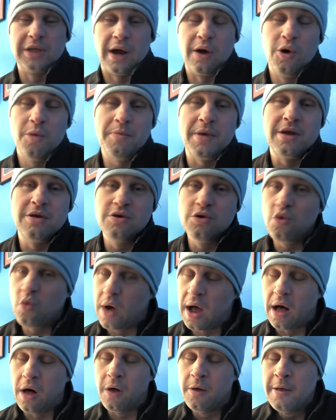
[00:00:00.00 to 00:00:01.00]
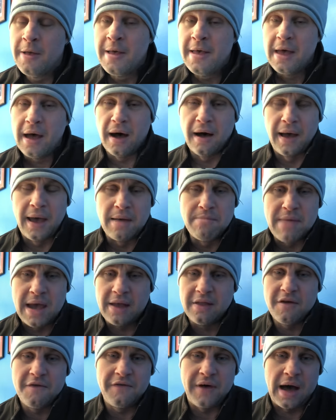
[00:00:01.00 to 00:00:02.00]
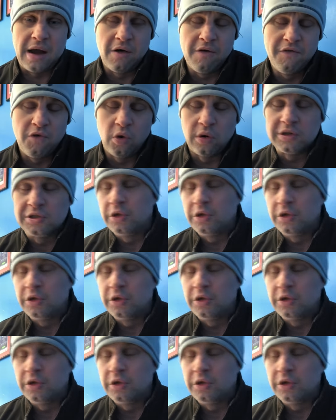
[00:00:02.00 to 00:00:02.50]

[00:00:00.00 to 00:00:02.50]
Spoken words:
I hope they do well and make the Final Four.